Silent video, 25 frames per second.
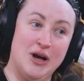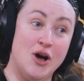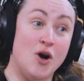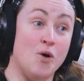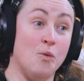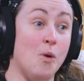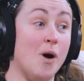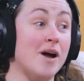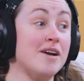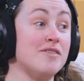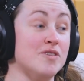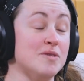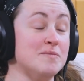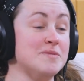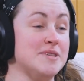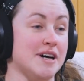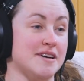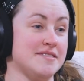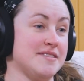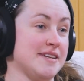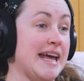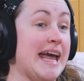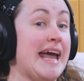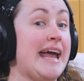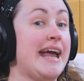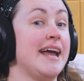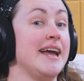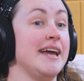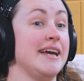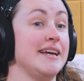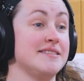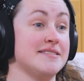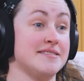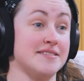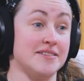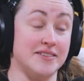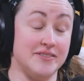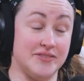One of them does and
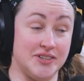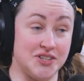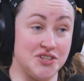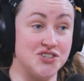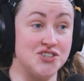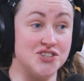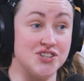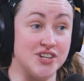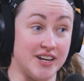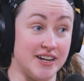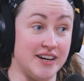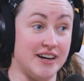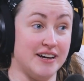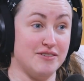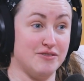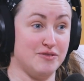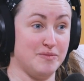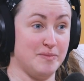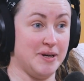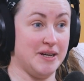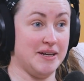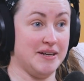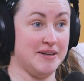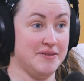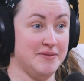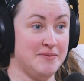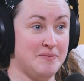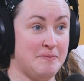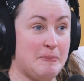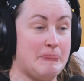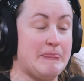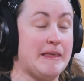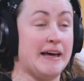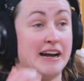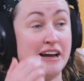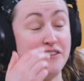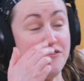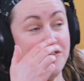hates the living shit out of me.
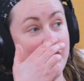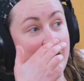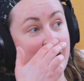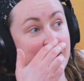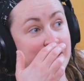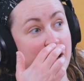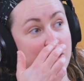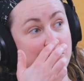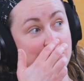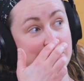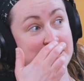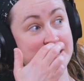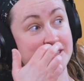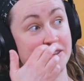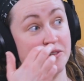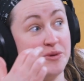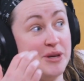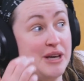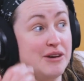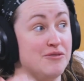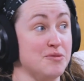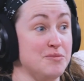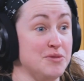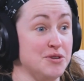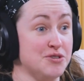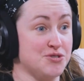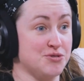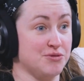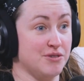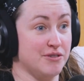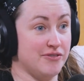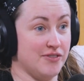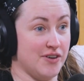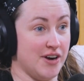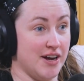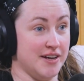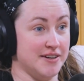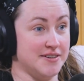And I found out recently we have a mutual
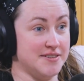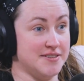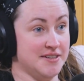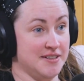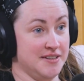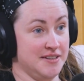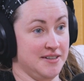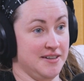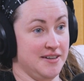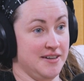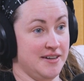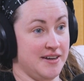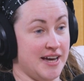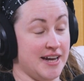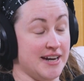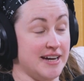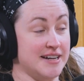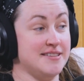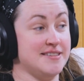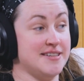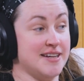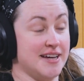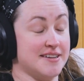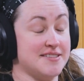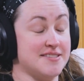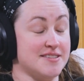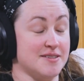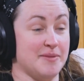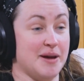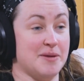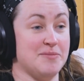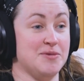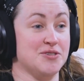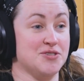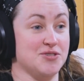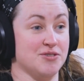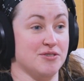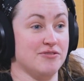friend and I texted my
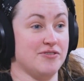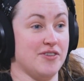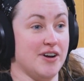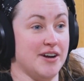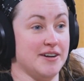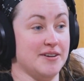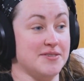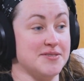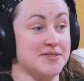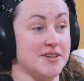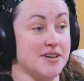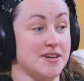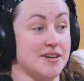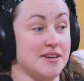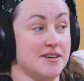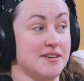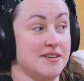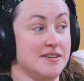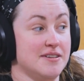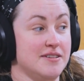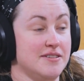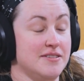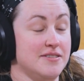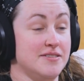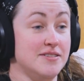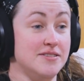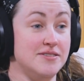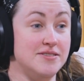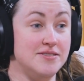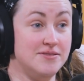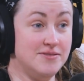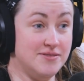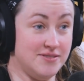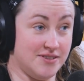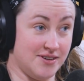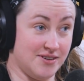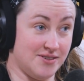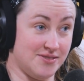mutual friend. I was like, did
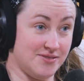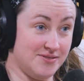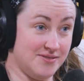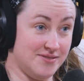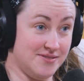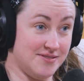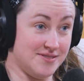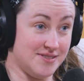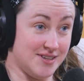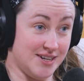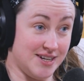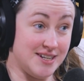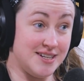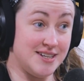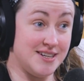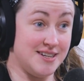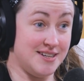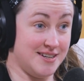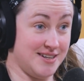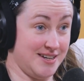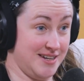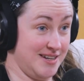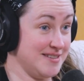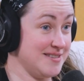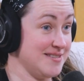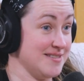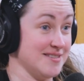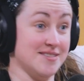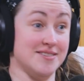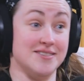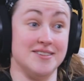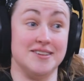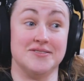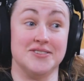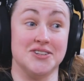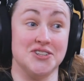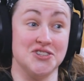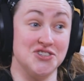you know that he hates the
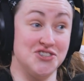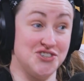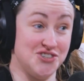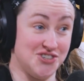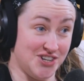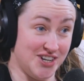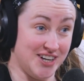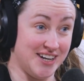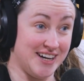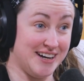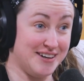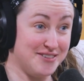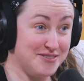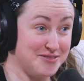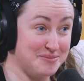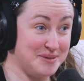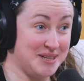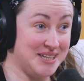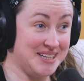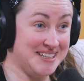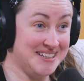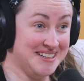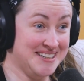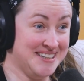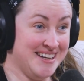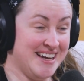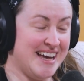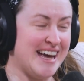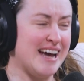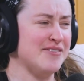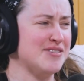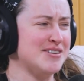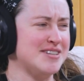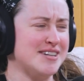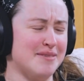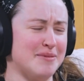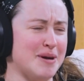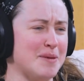living shit out of me?
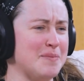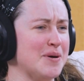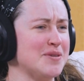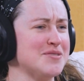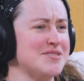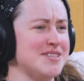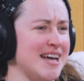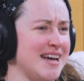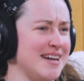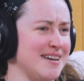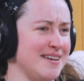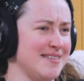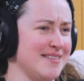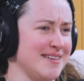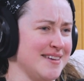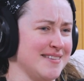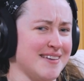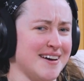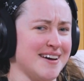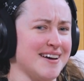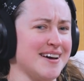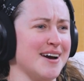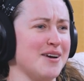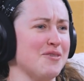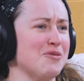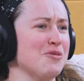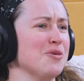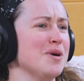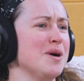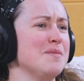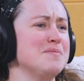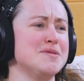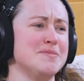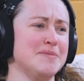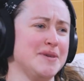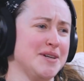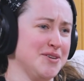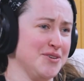Every time I post anything, that guy
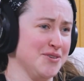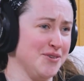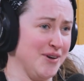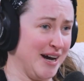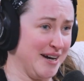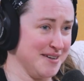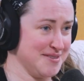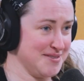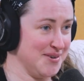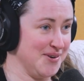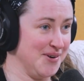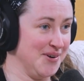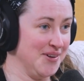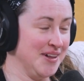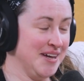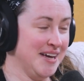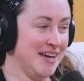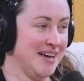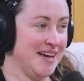rips me a new asshole.